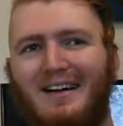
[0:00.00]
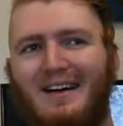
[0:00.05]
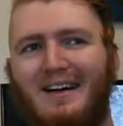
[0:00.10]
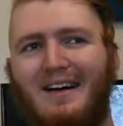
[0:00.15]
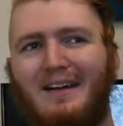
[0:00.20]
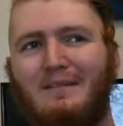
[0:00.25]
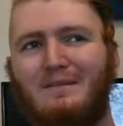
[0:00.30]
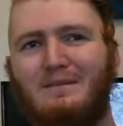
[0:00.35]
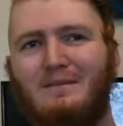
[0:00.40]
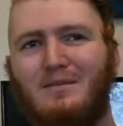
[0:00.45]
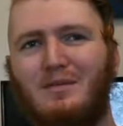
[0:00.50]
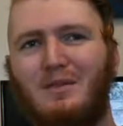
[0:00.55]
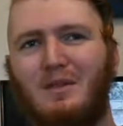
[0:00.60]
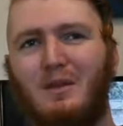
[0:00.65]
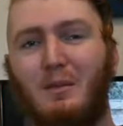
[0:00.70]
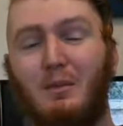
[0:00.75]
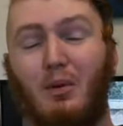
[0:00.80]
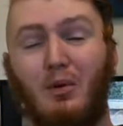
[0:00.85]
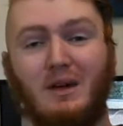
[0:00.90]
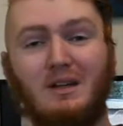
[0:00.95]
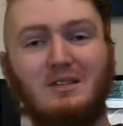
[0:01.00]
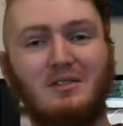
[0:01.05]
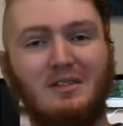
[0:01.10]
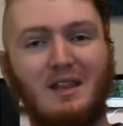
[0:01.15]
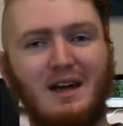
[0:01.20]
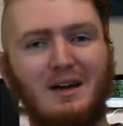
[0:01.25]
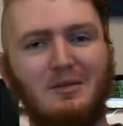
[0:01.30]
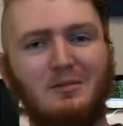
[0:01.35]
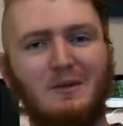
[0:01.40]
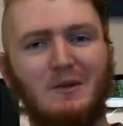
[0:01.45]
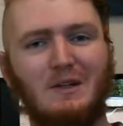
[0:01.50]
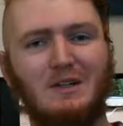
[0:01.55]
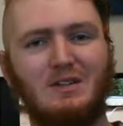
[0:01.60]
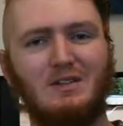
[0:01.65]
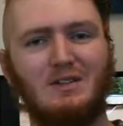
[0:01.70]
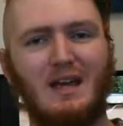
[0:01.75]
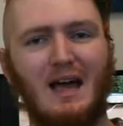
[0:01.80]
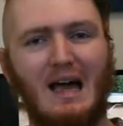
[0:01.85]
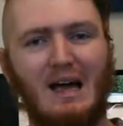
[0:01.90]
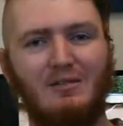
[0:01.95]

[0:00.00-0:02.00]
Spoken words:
The point of that was